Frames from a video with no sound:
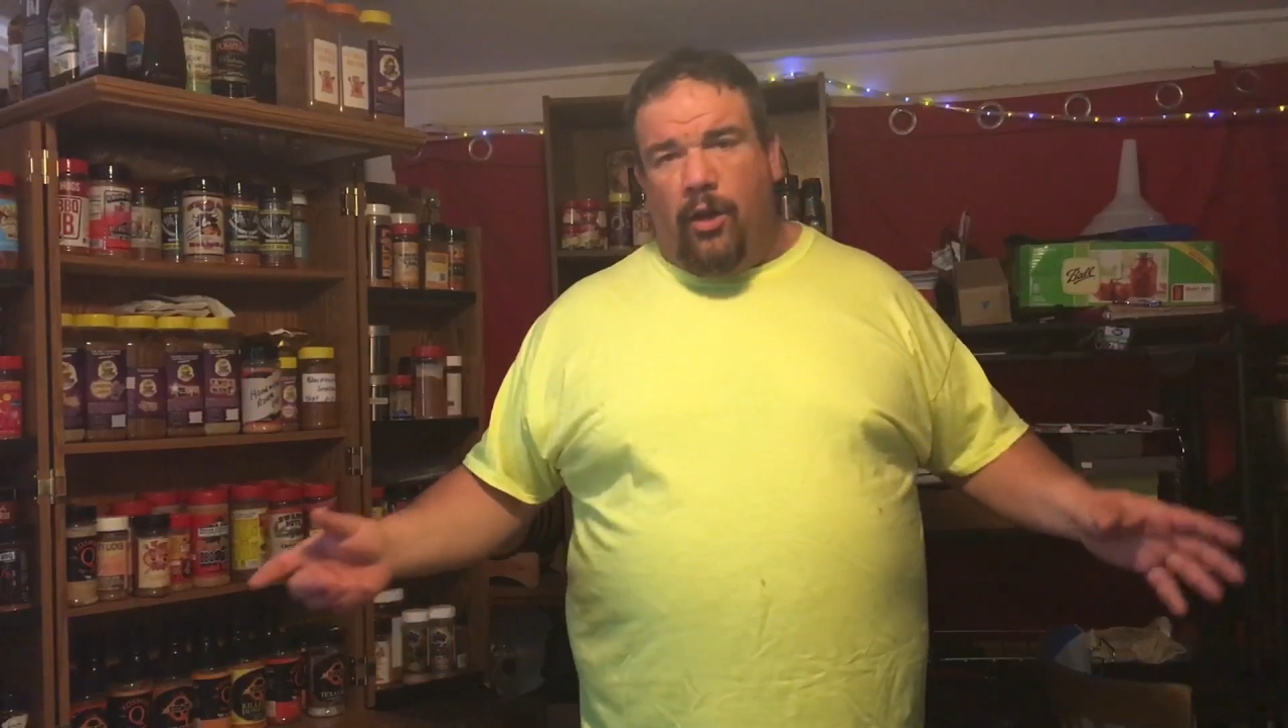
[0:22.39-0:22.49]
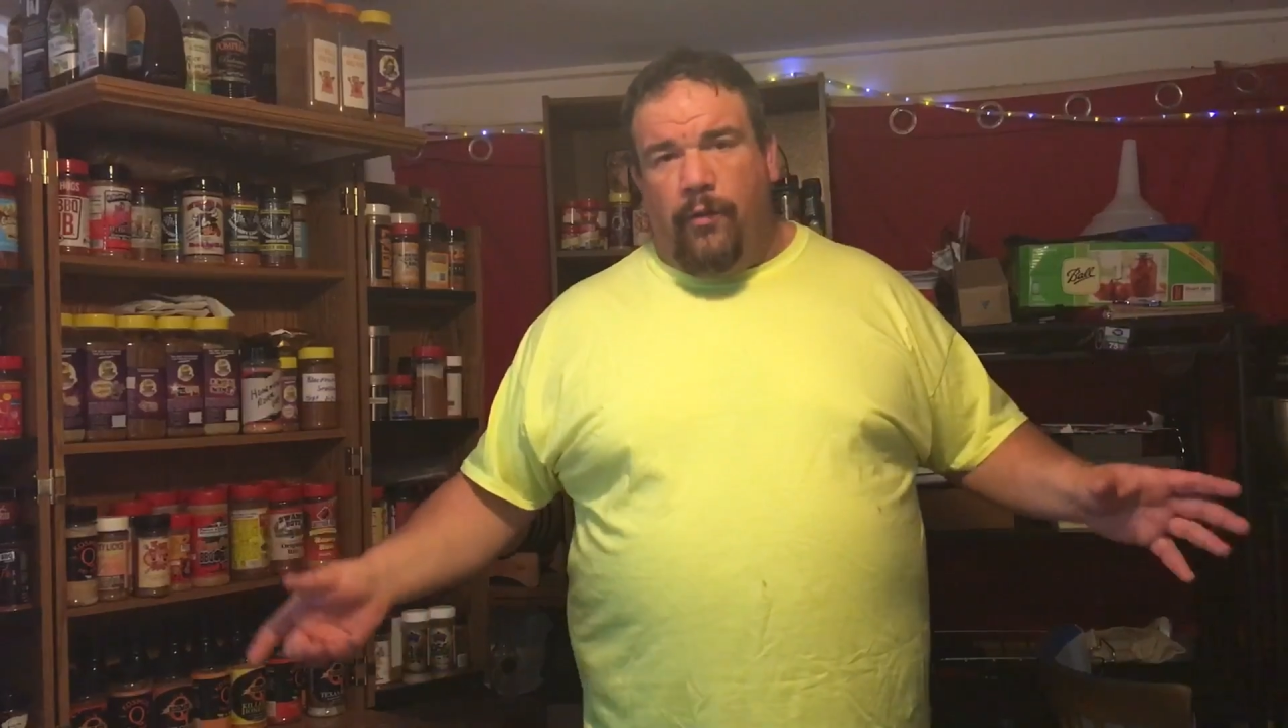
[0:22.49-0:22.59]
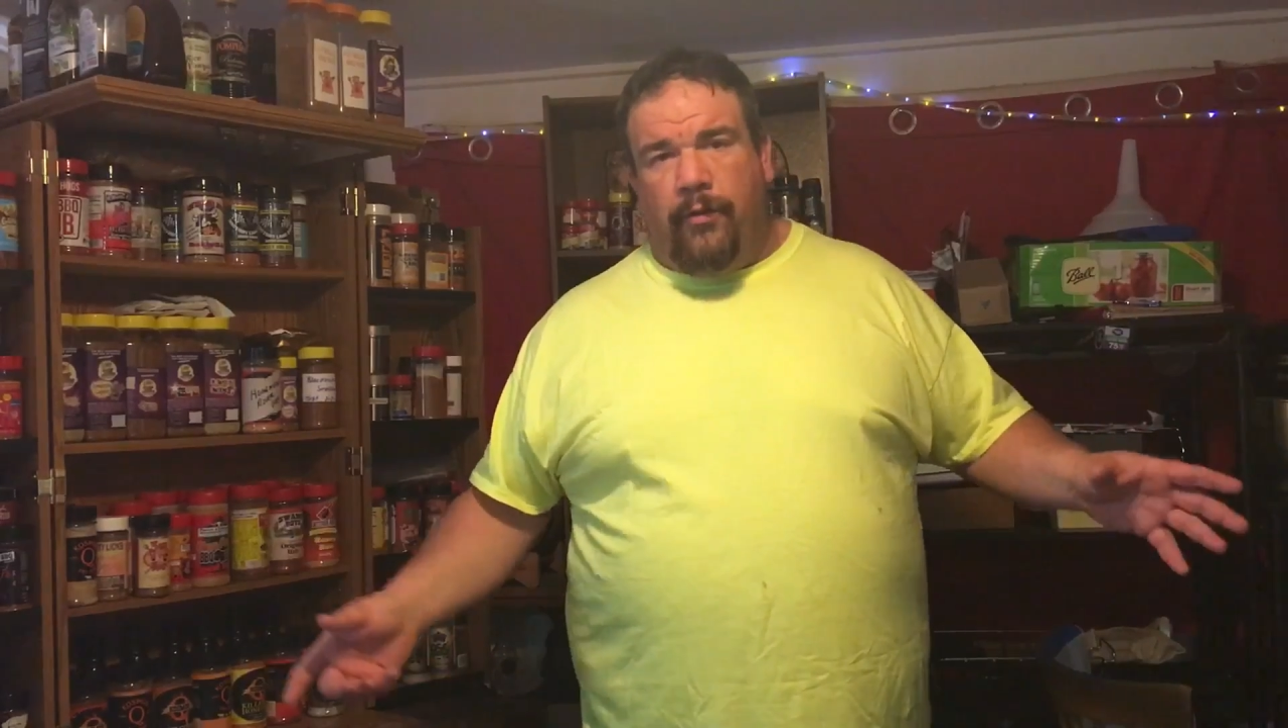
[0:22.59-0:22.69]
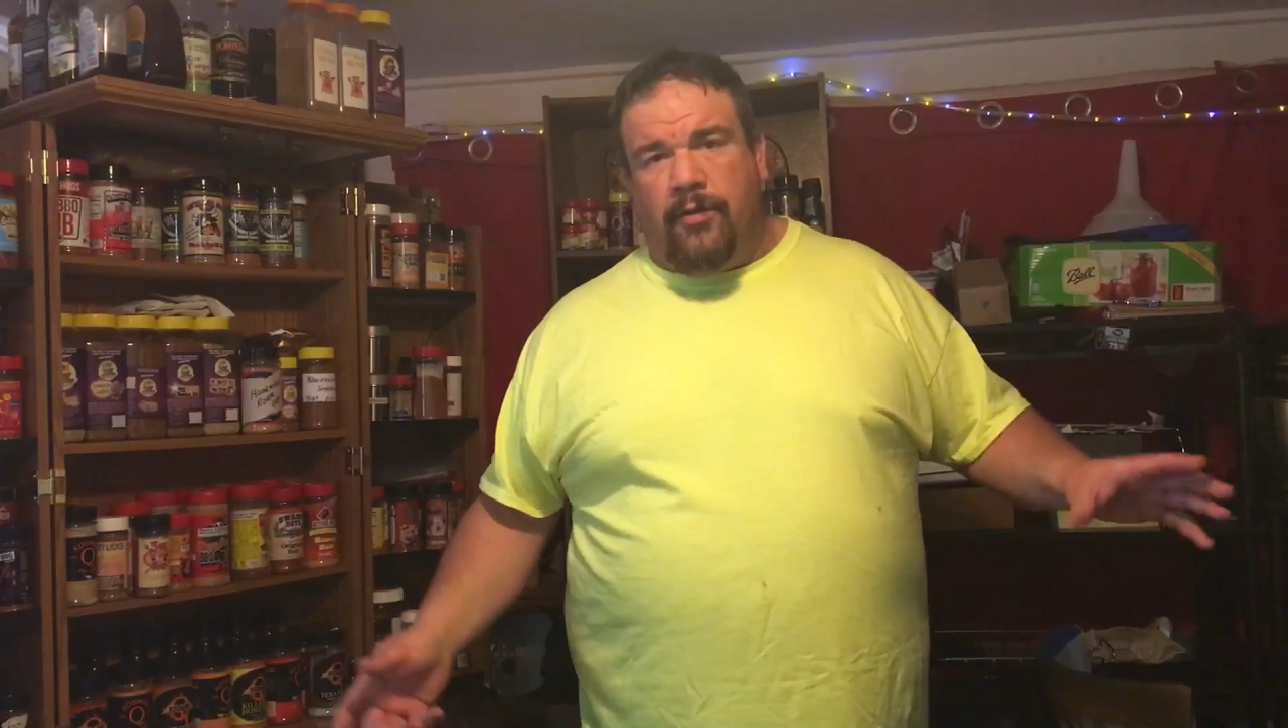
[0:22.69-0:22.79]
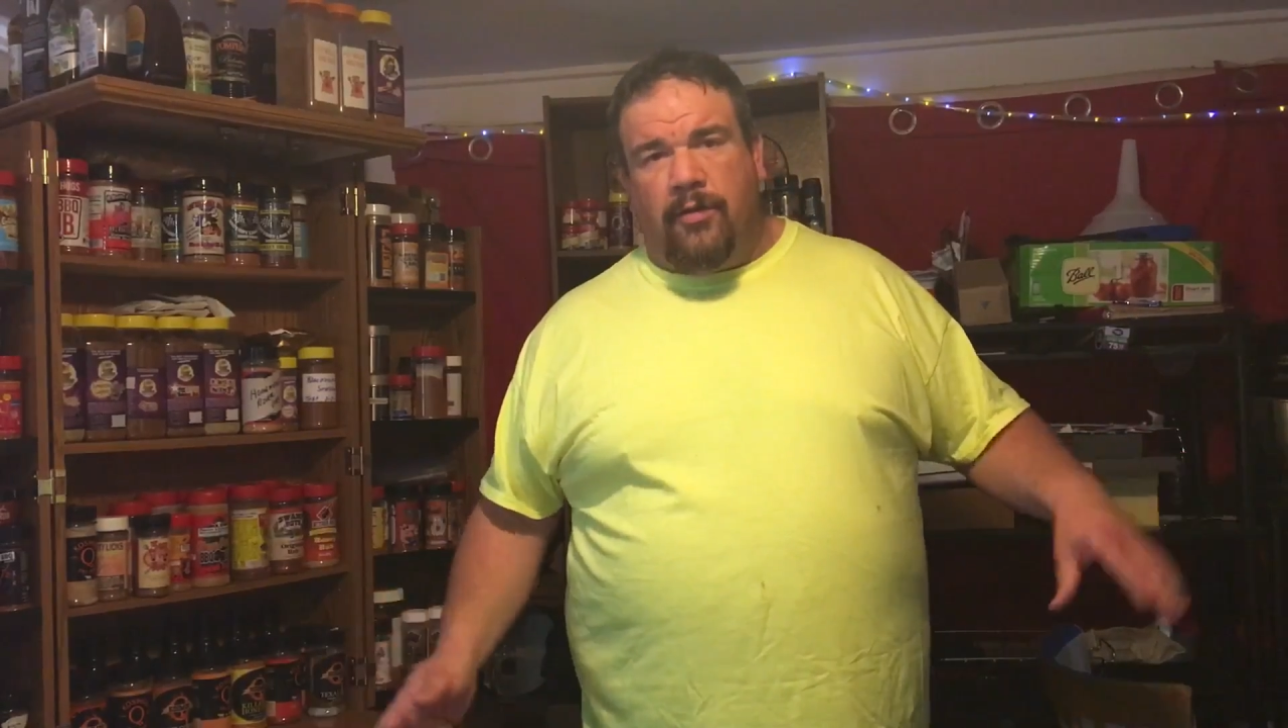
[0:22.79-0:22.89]

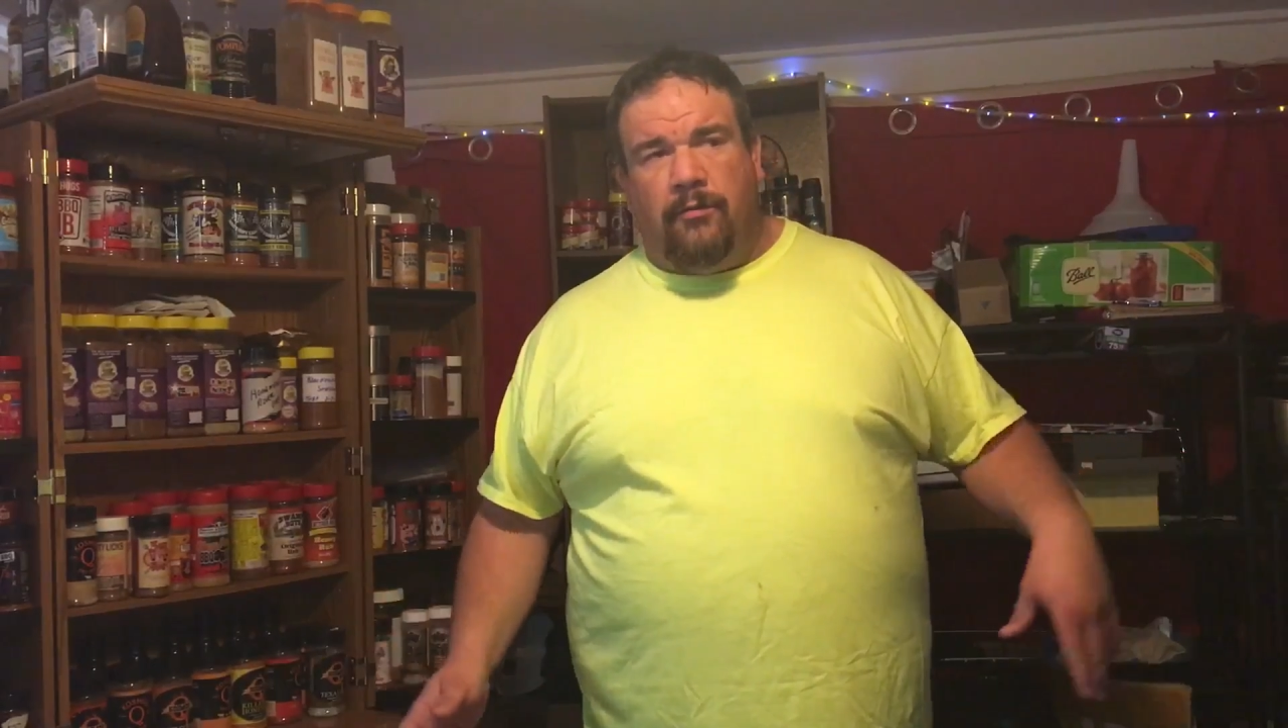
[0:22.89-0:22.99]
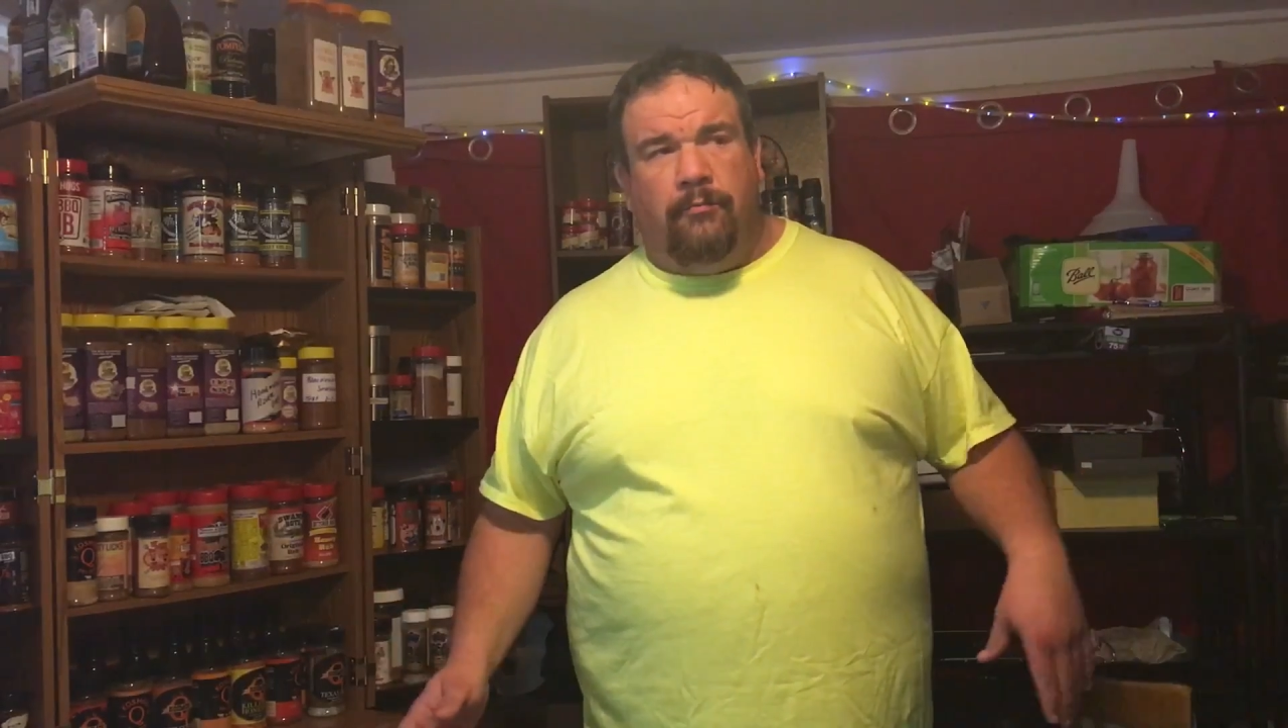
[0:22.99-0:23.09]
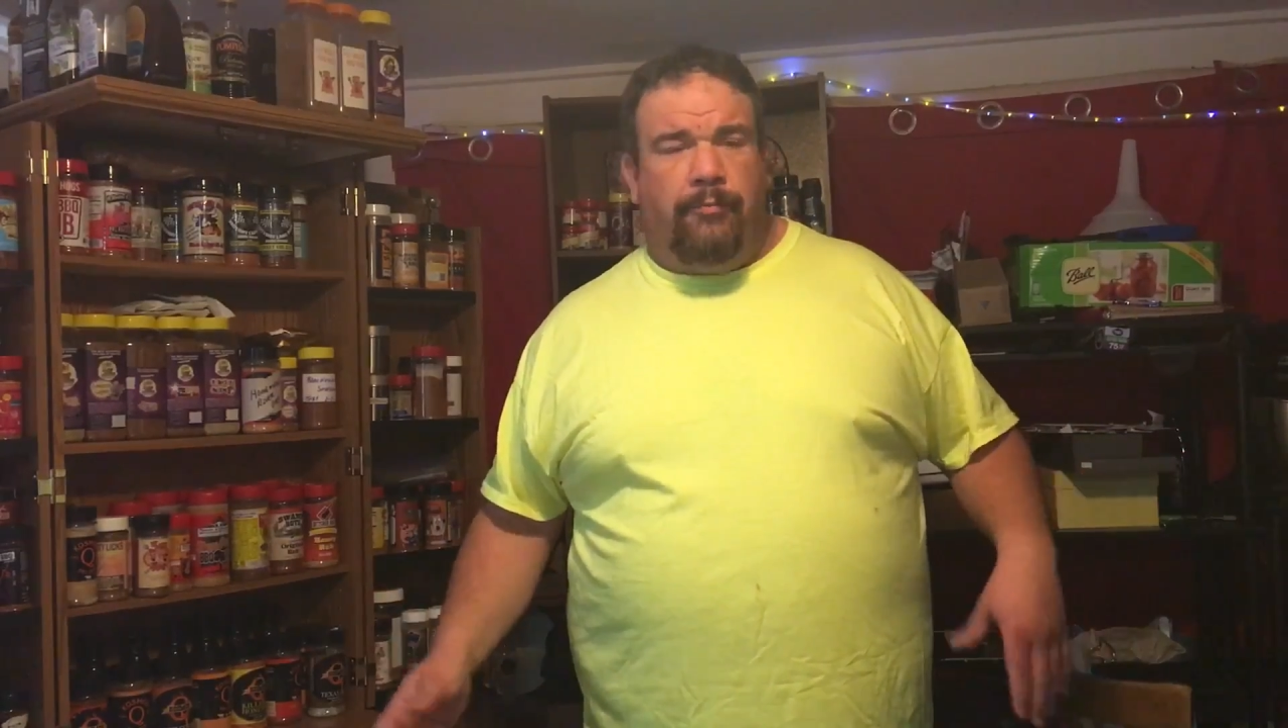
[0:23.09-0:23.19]
Louis,